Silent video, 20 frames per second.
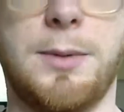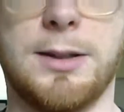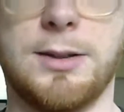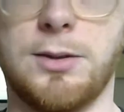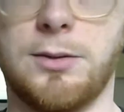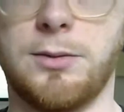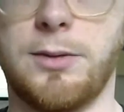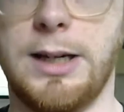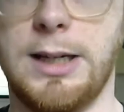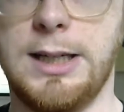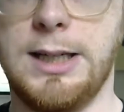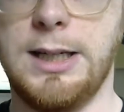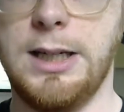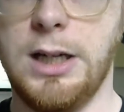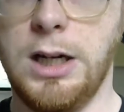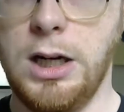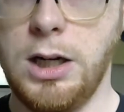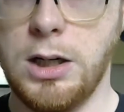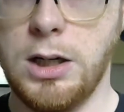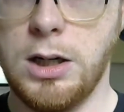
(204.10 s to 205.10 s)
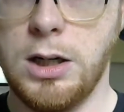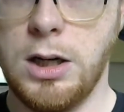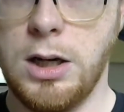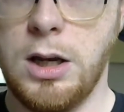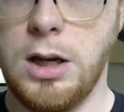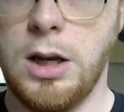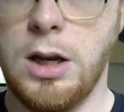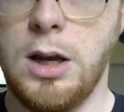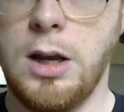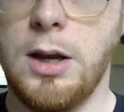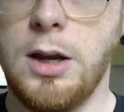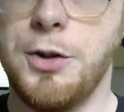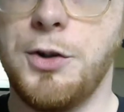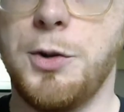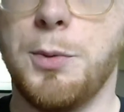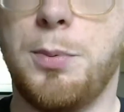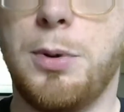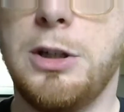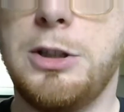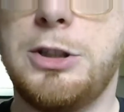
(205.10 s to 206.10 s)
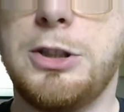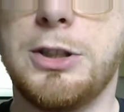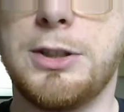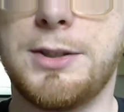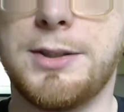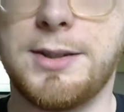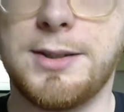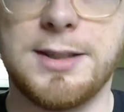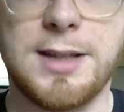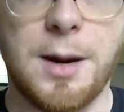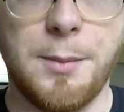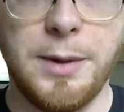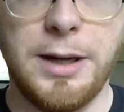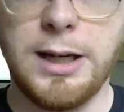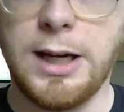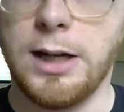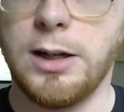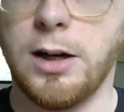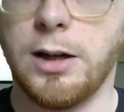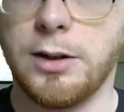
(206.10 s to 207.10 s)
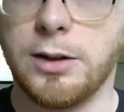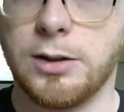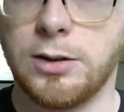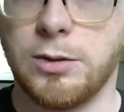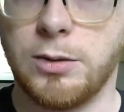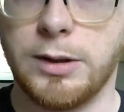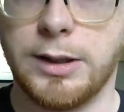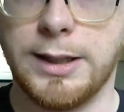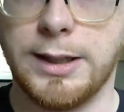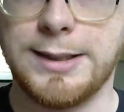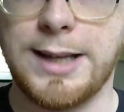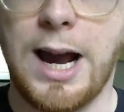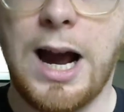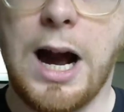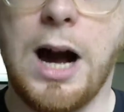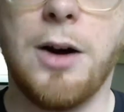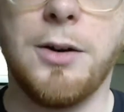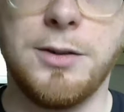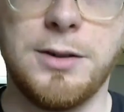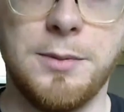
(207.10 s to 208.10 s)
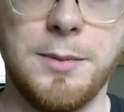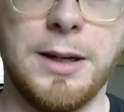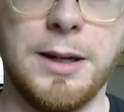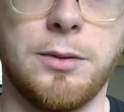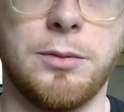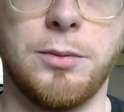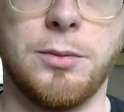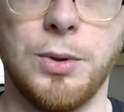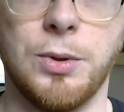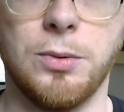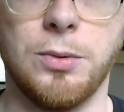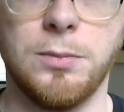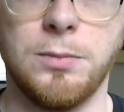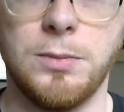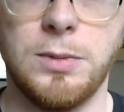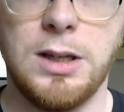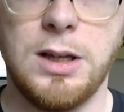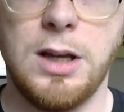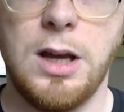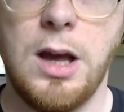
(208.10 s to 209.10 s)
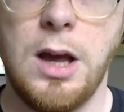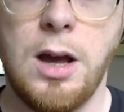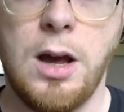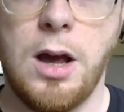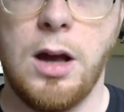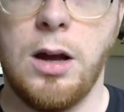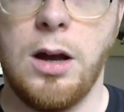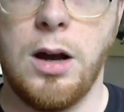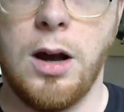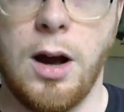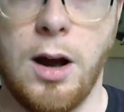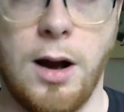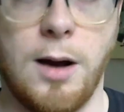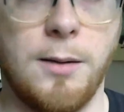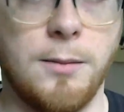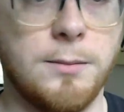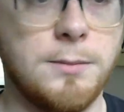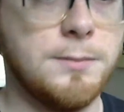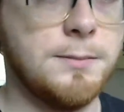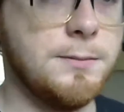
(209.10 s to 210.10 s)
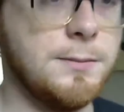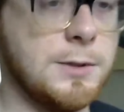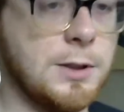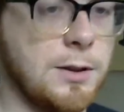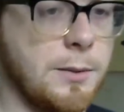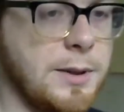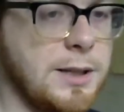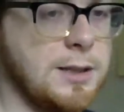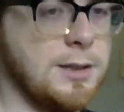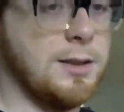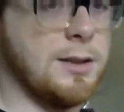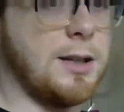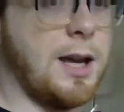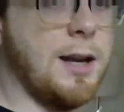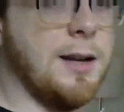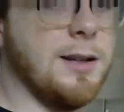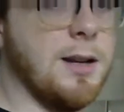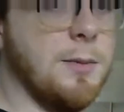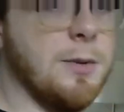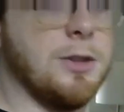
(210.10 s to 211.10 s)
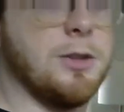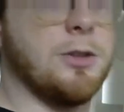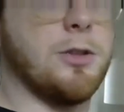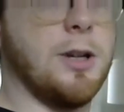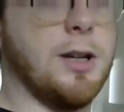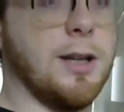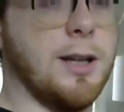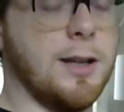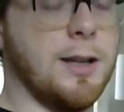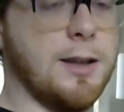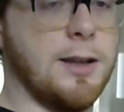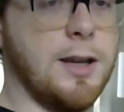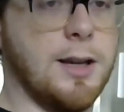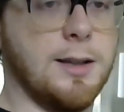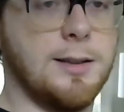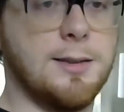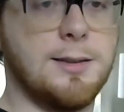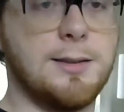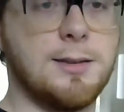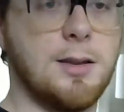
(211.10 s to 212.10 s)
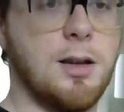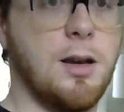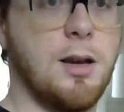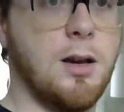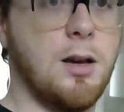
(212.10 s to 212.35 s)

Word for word: muscle right here, to push your stomach and other organs out to make room. Um, so let me kind of demonstrate like this.